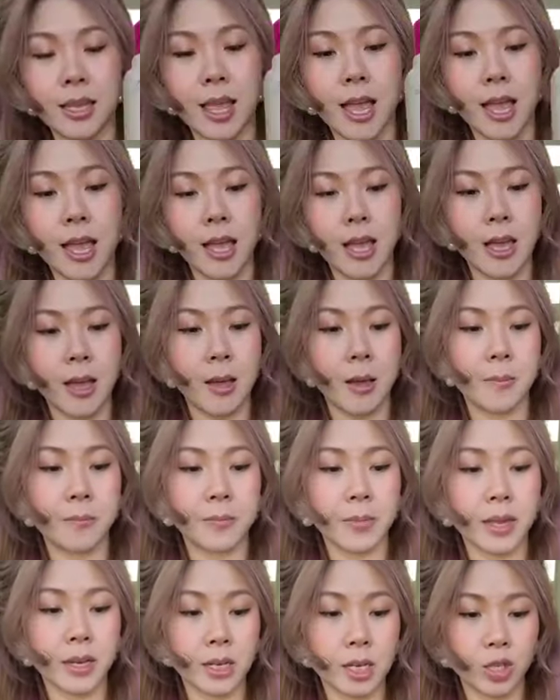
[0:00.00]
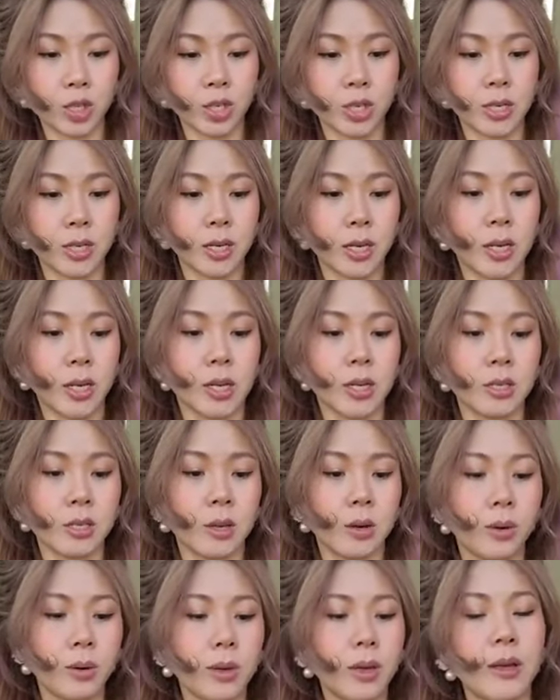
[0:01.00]
Um, conditioner.
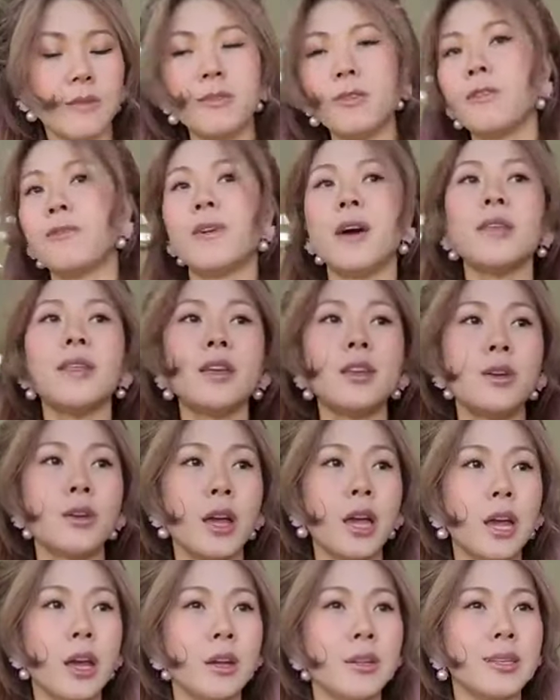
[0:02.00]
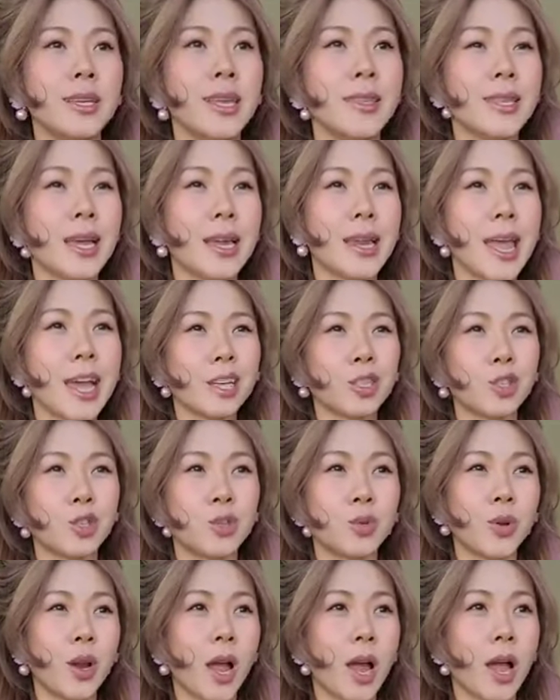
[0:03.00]
So if you find that your hair needs that
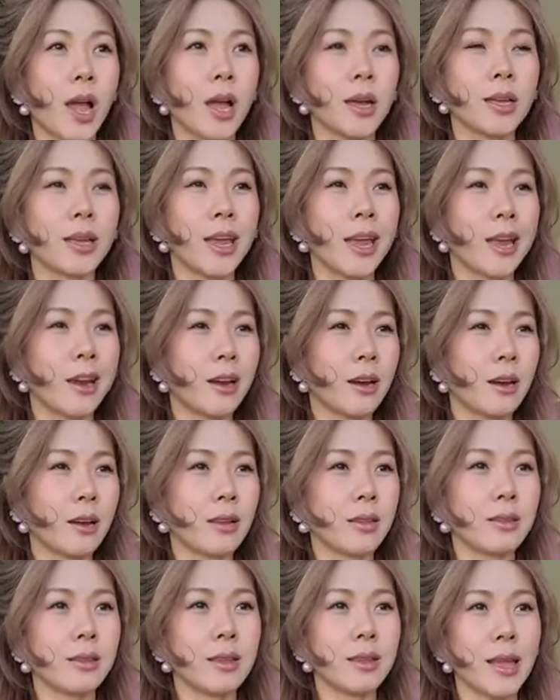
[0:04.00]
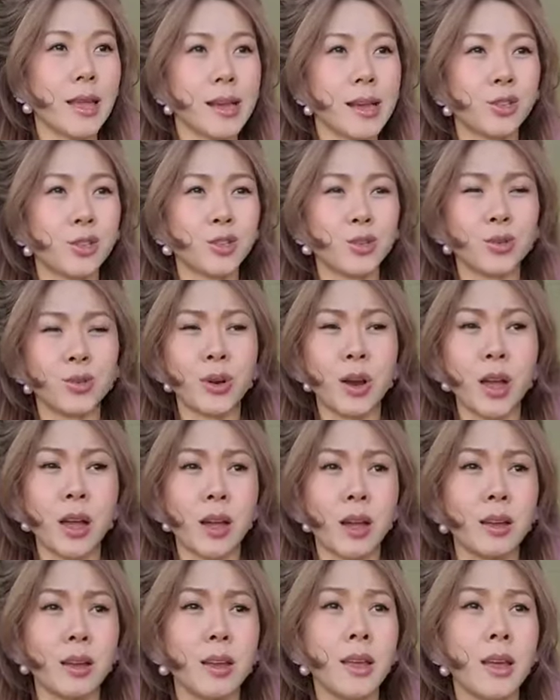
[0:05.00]
extra care,
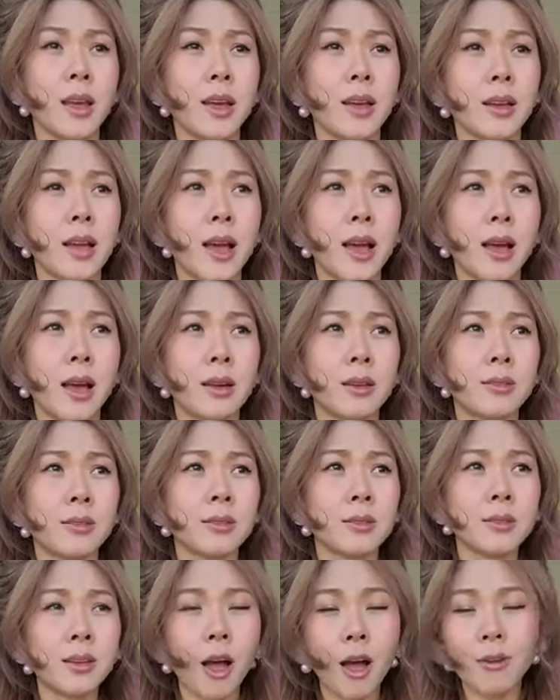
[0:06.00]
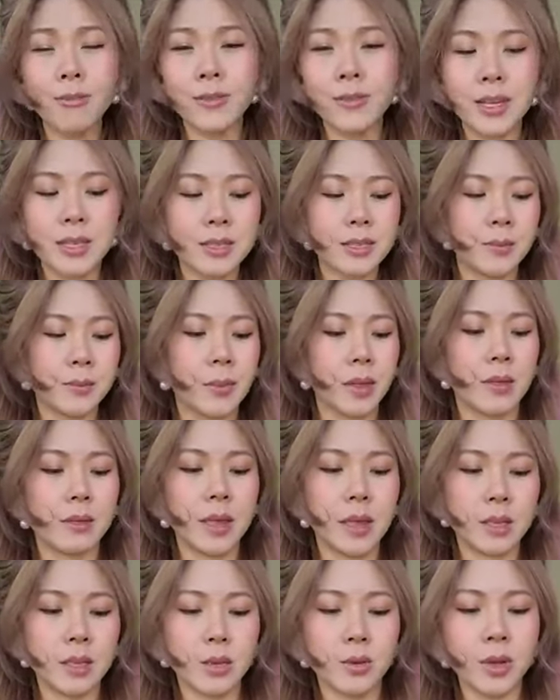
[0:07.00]
extra uh, softness,
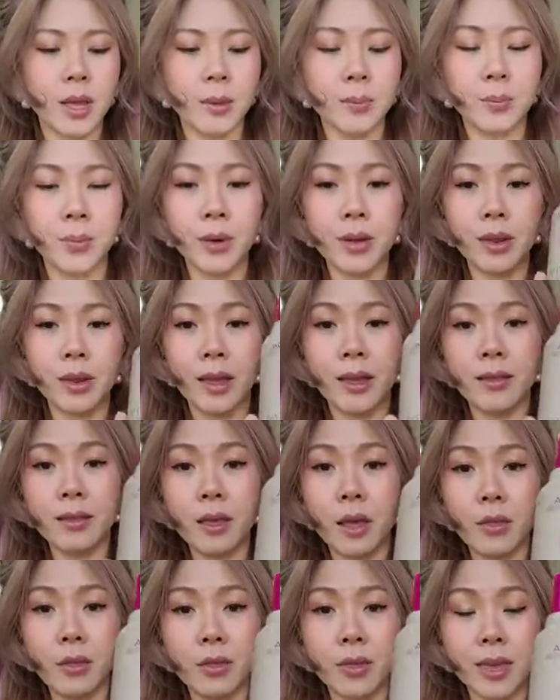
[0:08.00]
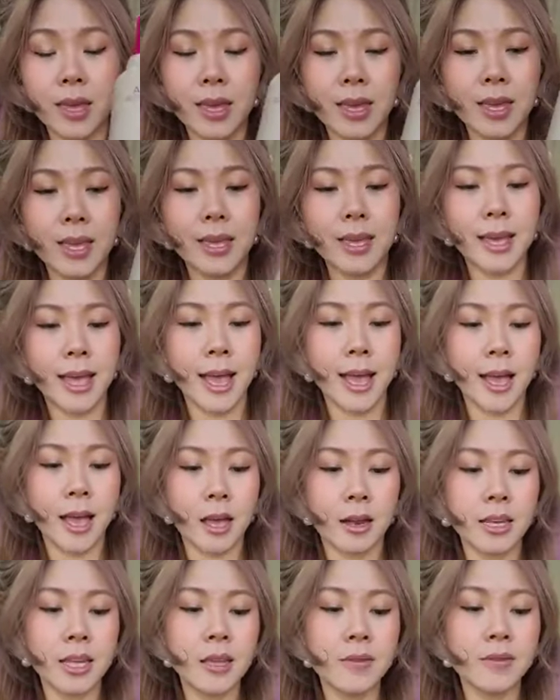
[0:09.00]
then you can put in the
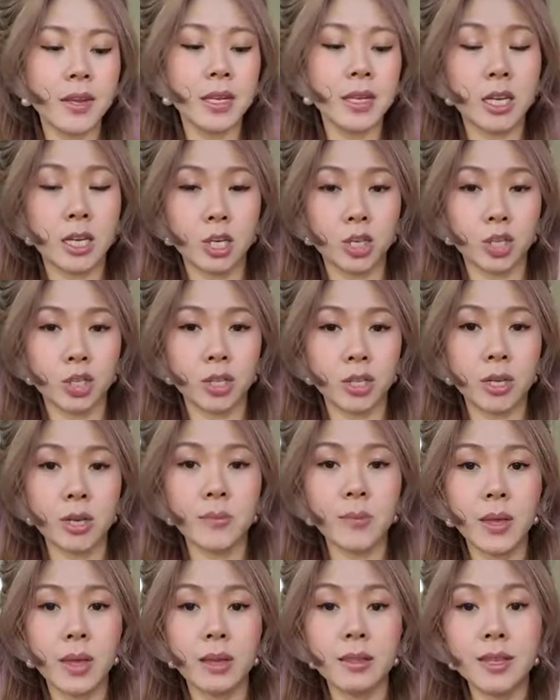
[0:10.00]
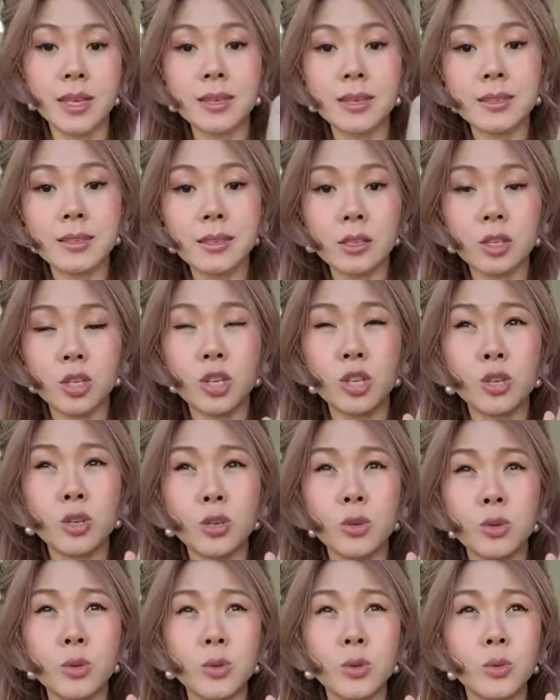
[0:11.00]
uh, leave-in conditioner. This
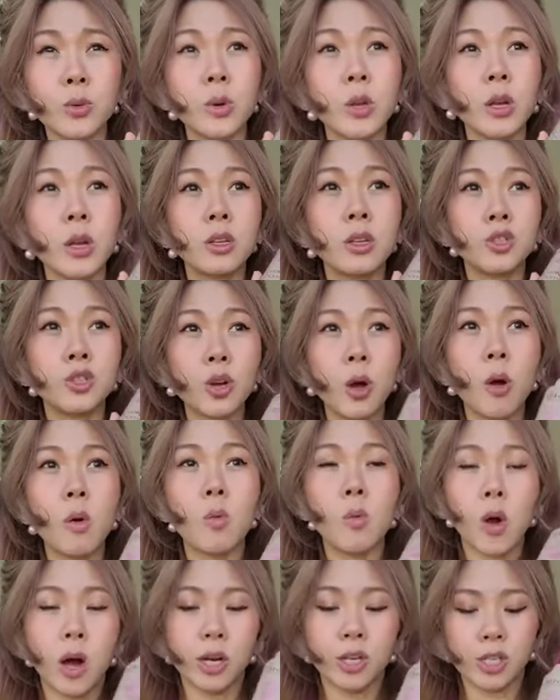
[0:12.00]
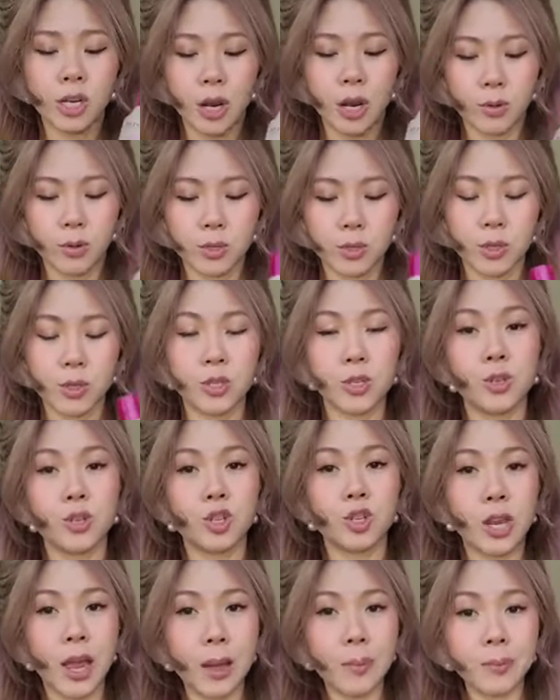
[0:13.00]
you don't wash out. So you
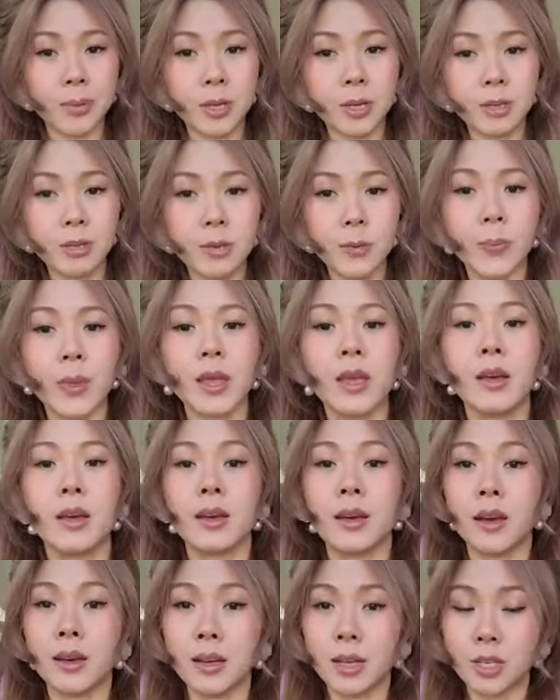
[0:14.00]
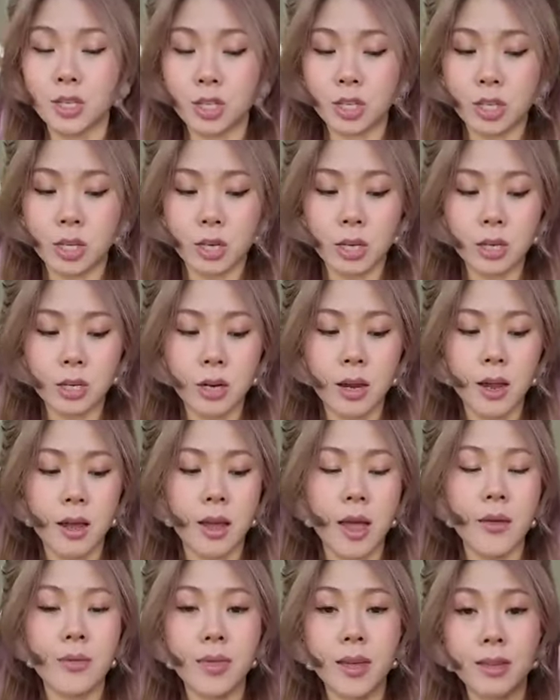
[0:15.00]
shampoo, conditioner,
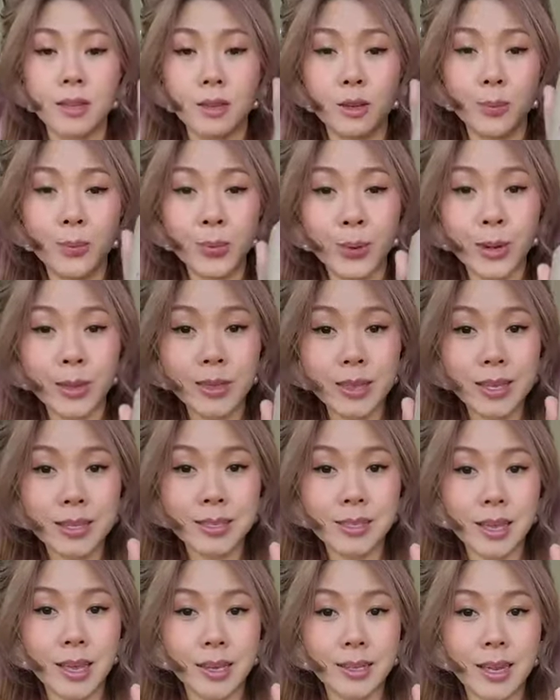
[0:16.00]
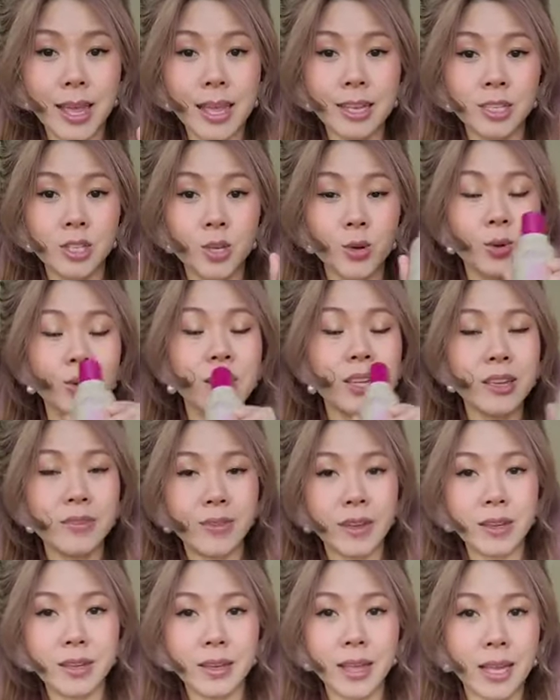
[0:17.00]
and then you put this in and you
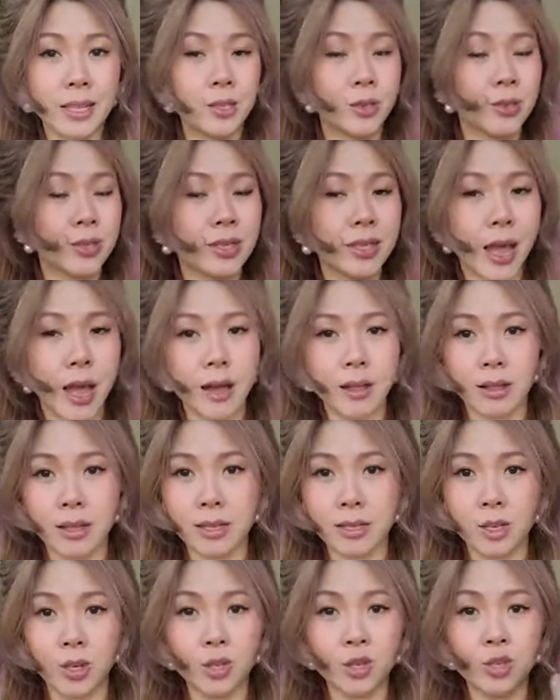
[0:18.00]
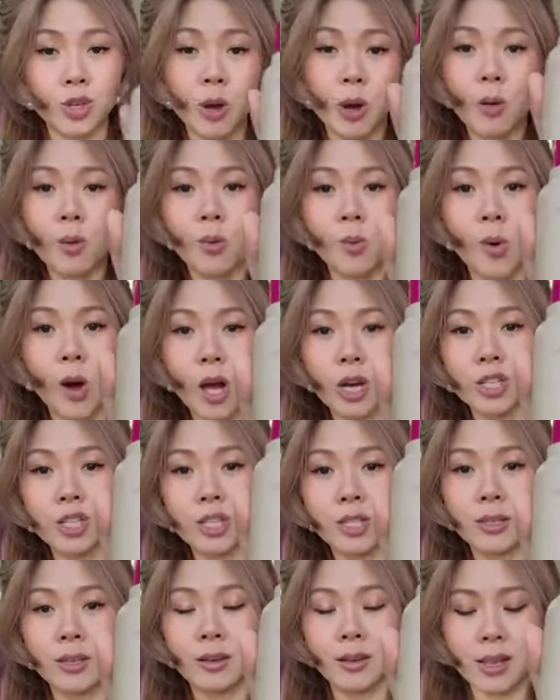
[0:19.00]
leave it and you style it. You don't wash
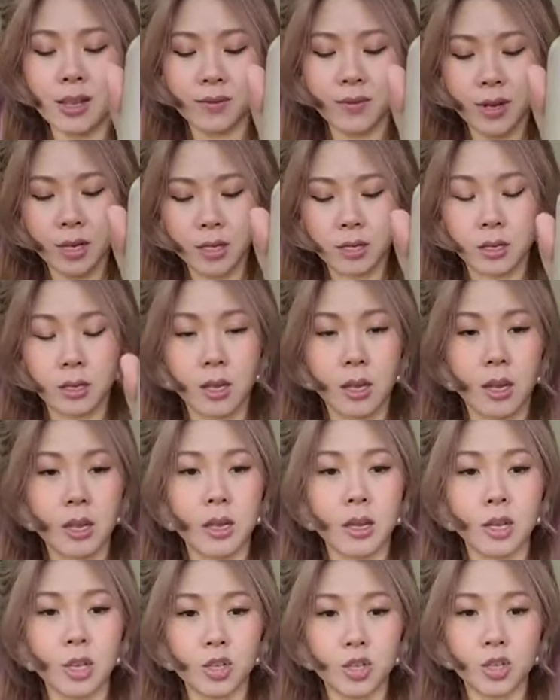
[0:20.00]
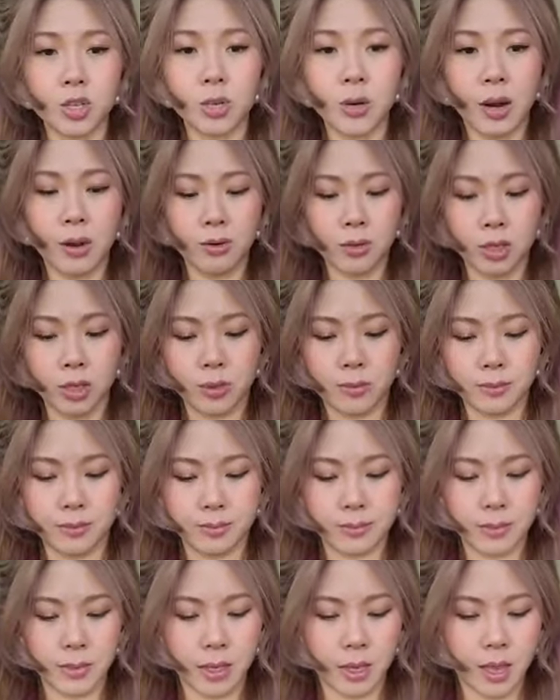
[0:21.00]
the leave-in conditioner out.
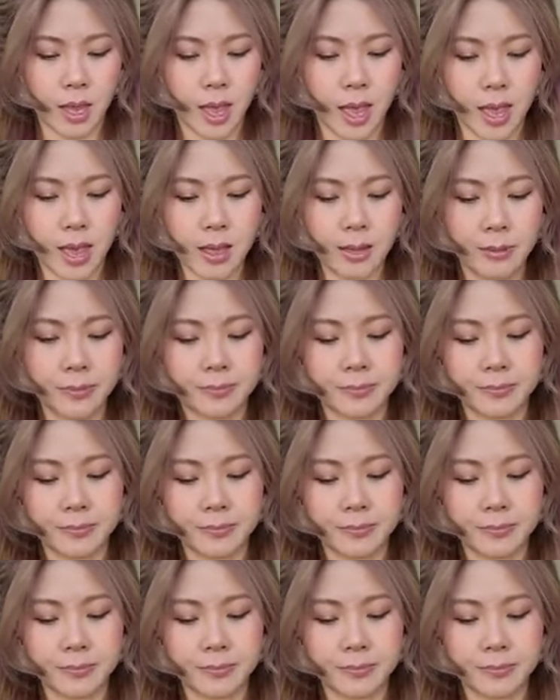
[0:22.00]
Okay?